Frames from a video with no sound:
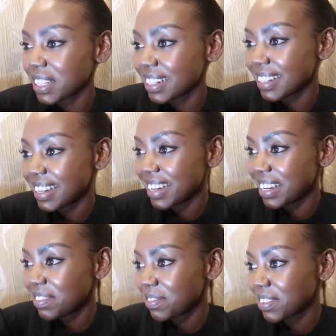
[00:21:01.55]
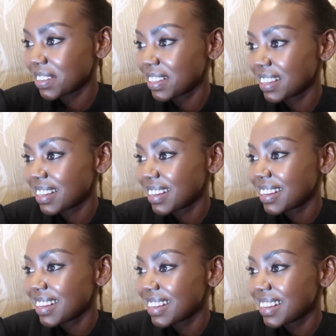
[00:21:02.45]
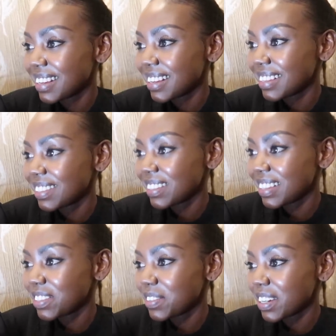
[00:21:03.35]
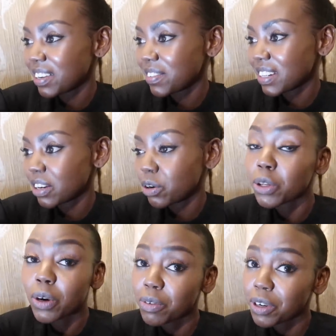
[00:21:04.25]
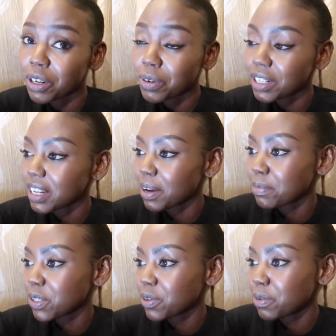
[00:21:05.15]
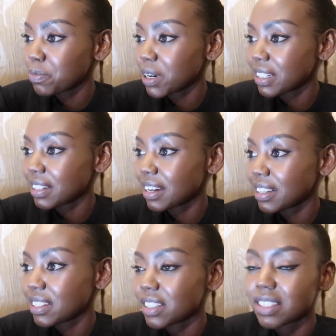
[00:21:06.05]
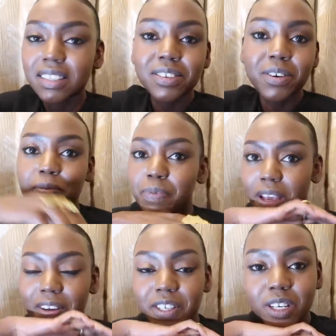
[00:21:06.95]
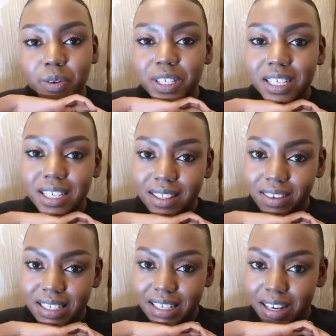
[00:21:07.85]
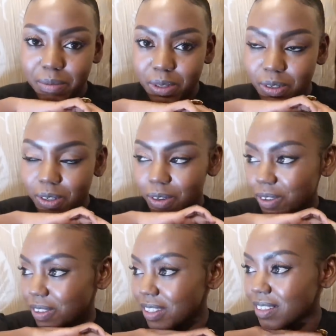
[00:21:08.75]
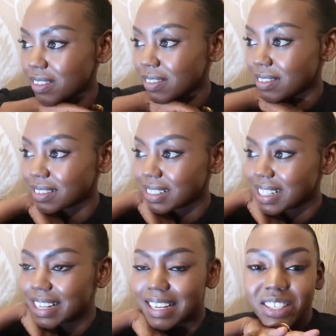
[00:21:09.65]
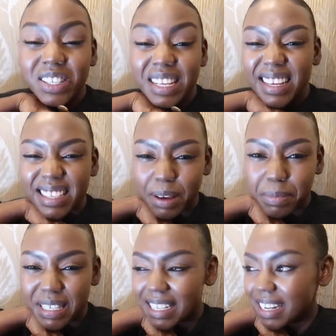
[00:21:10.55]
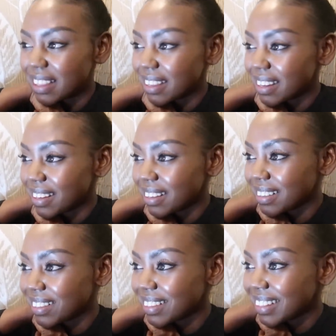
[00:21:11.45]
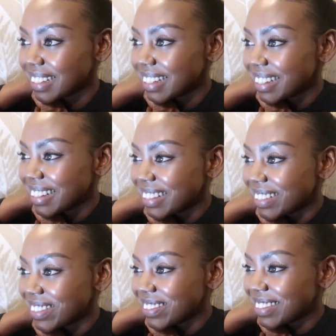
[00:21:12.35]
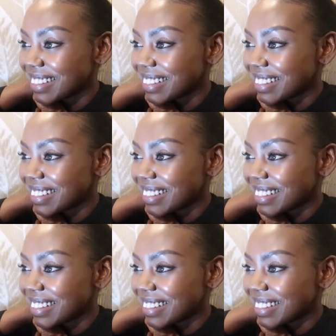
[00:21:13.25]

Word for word: the live so that we can although i've already watched the episode but i just you know i usually watch it like three times or so so just in case i missed anything so